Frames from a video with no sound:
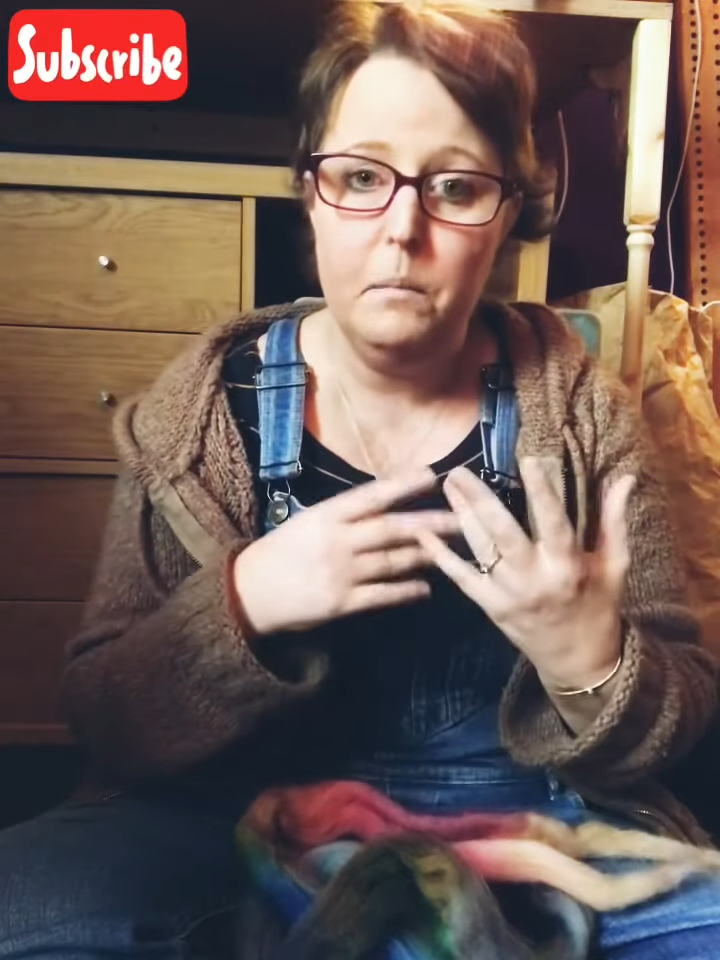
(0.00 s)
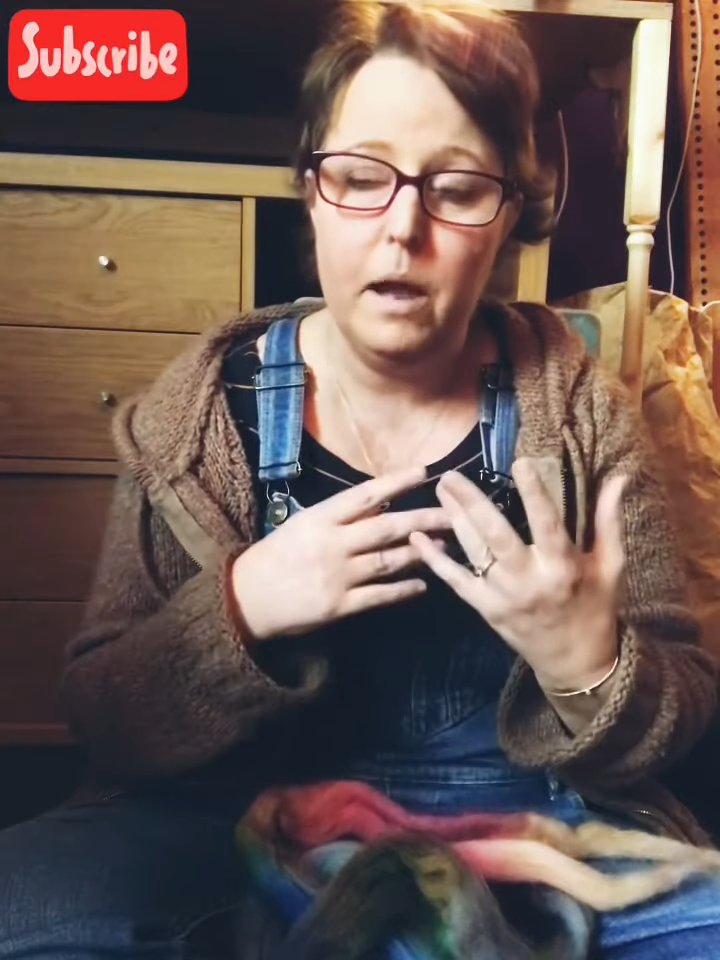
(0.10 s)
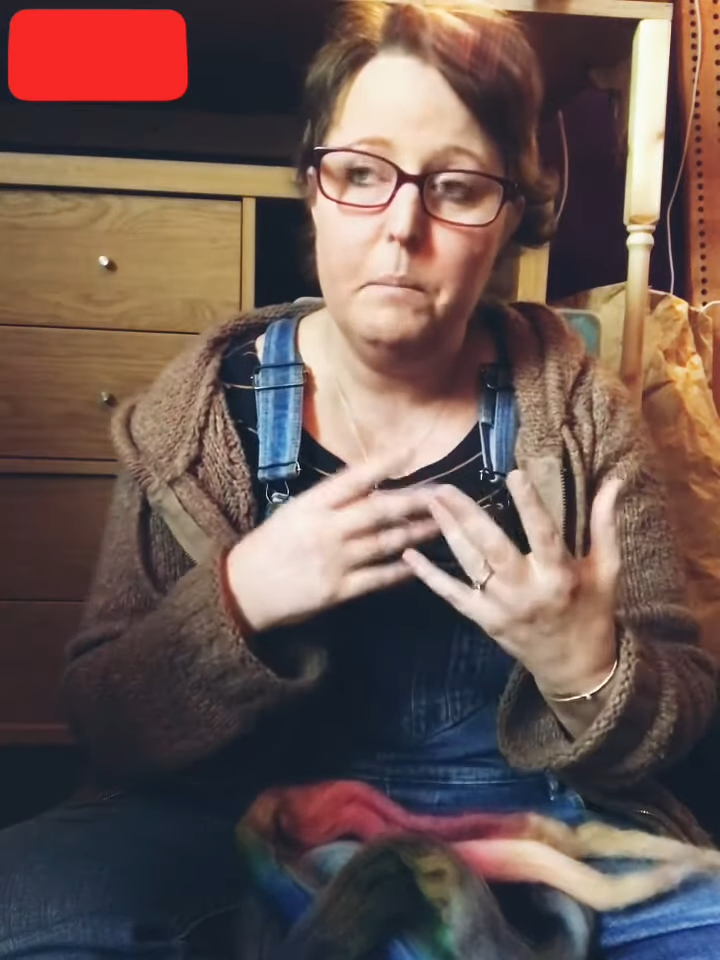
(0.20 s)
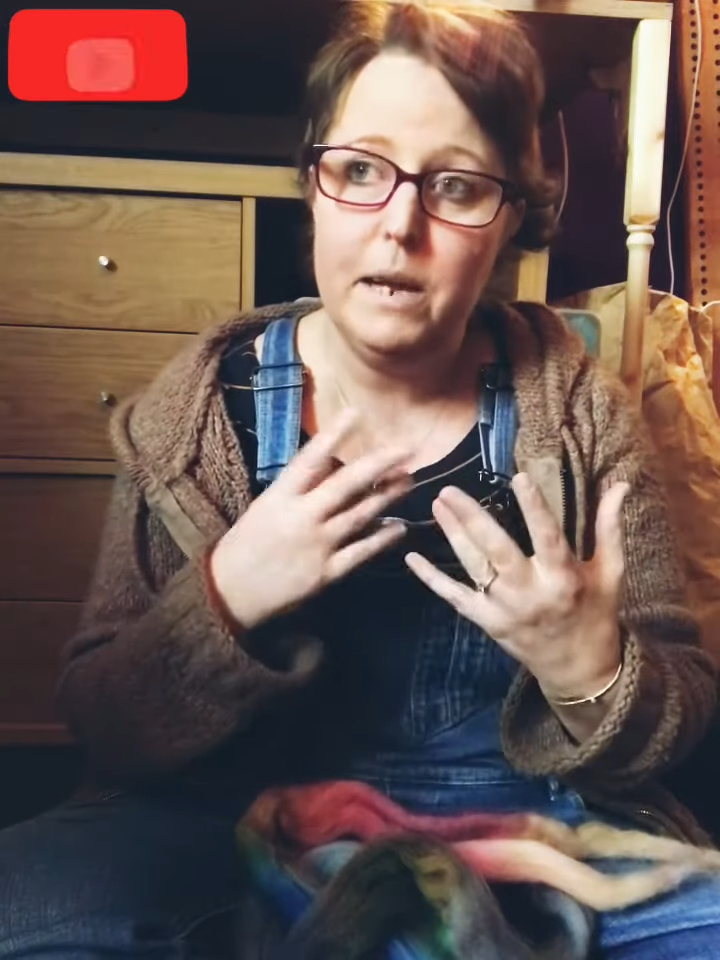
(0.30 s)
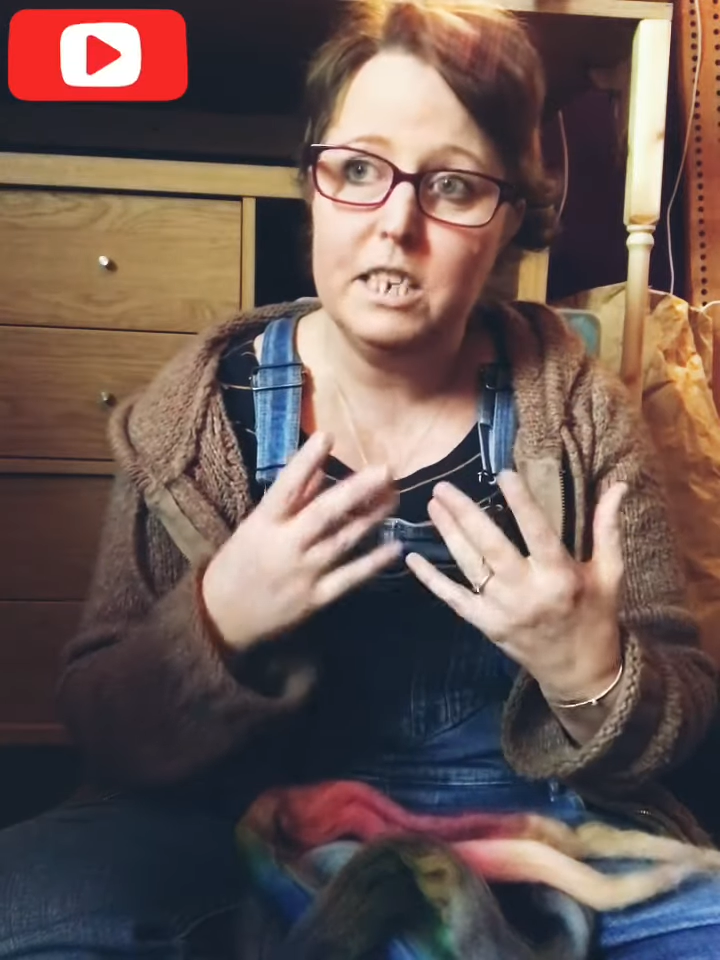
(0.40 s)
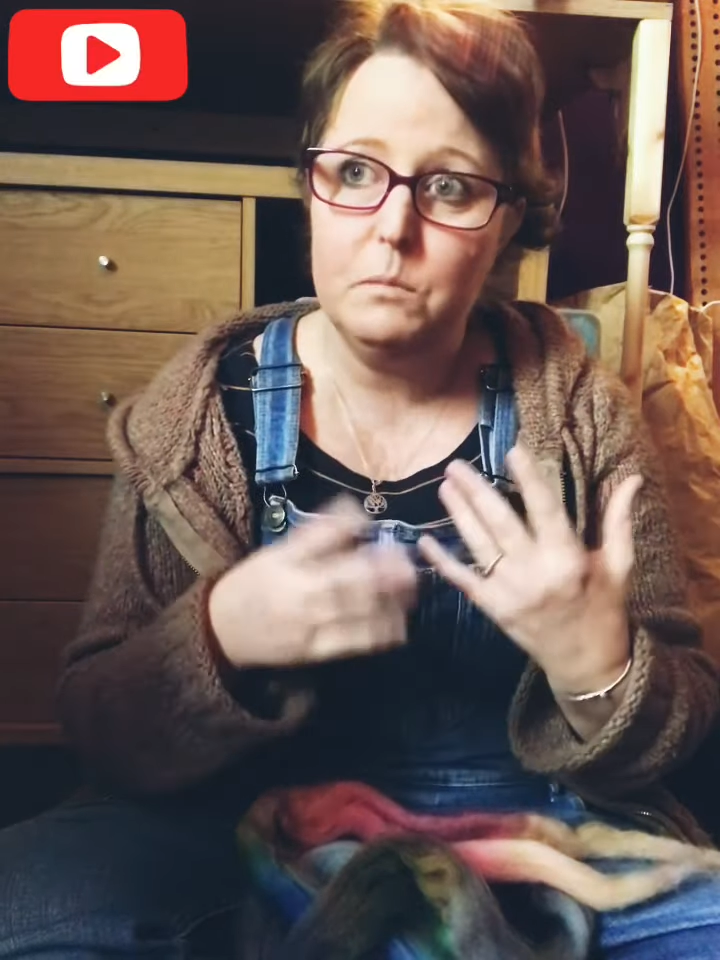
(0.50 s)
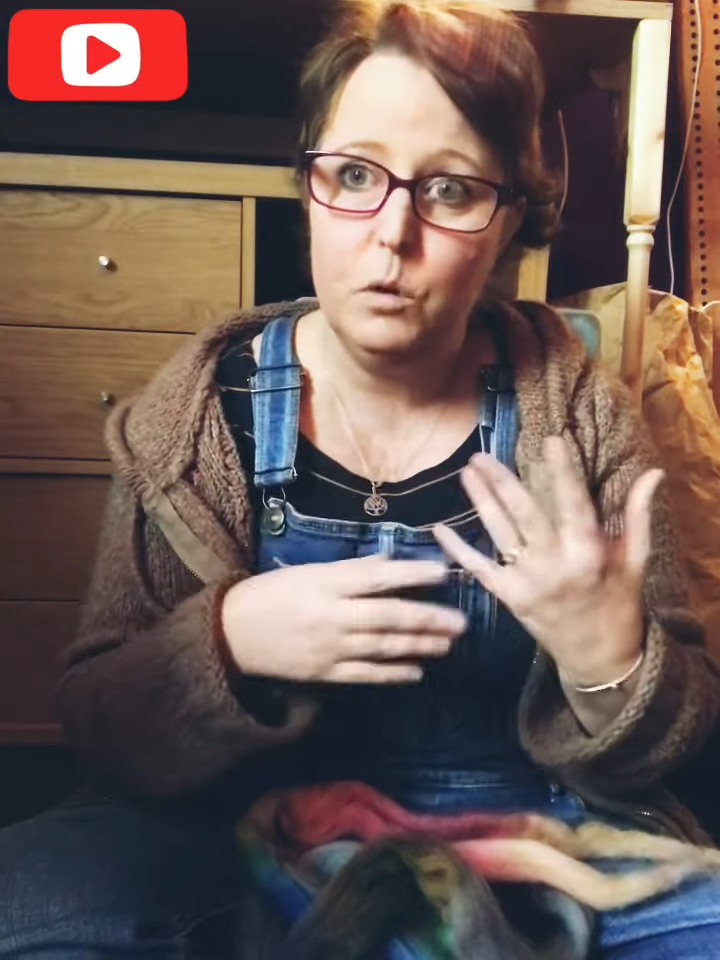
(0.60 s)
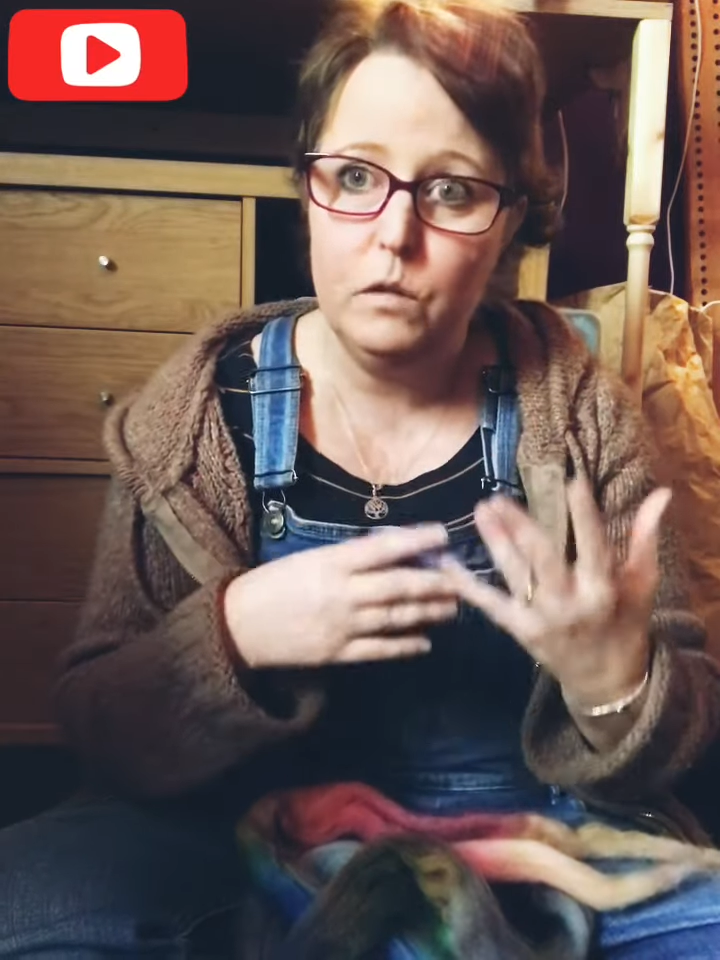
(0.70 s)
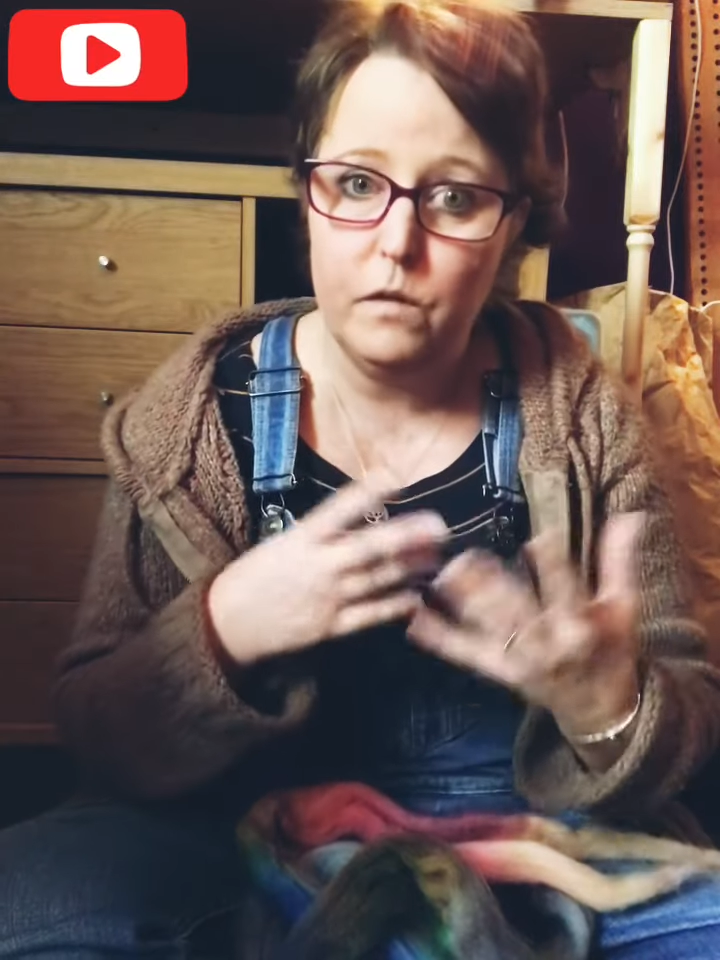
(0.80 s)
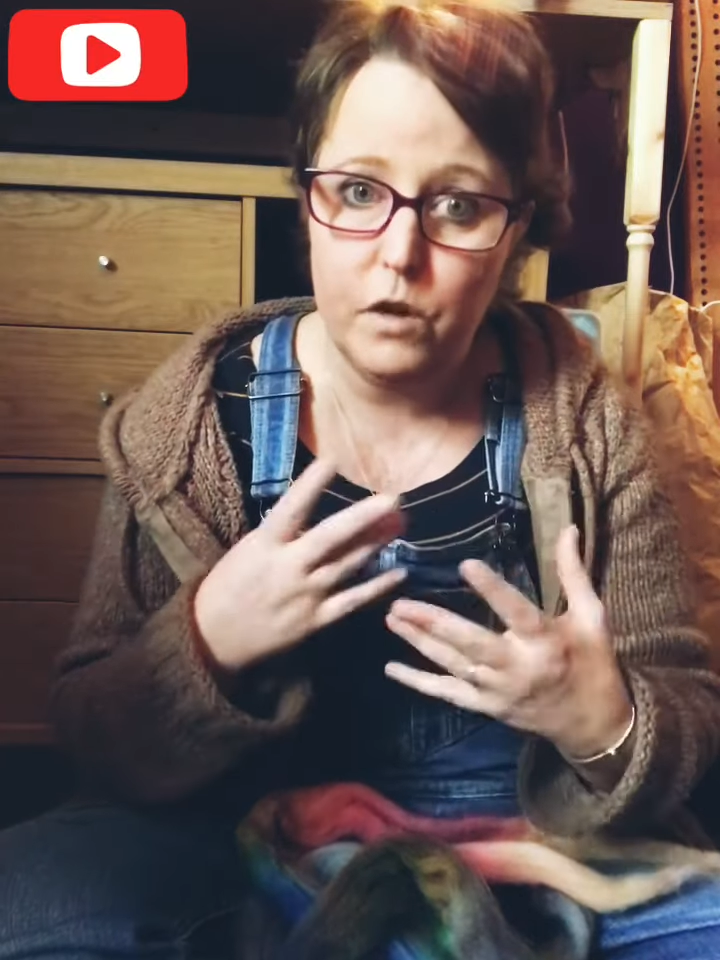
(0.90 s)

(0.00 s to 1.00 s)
it makes it more of a